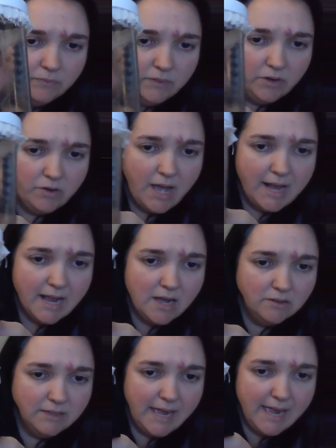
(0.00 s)
they're not
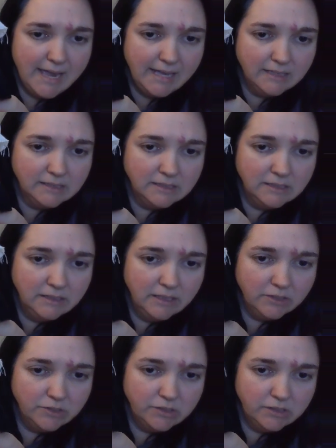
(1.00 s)
all legs.
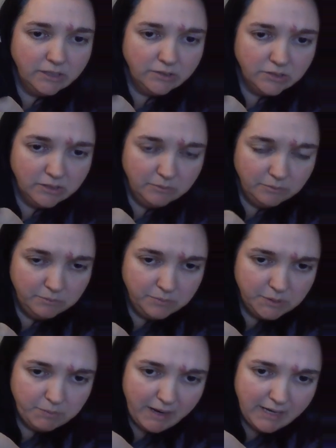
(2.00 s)
There's some
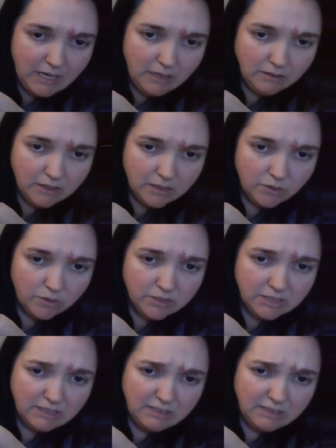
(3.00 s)
spiky little,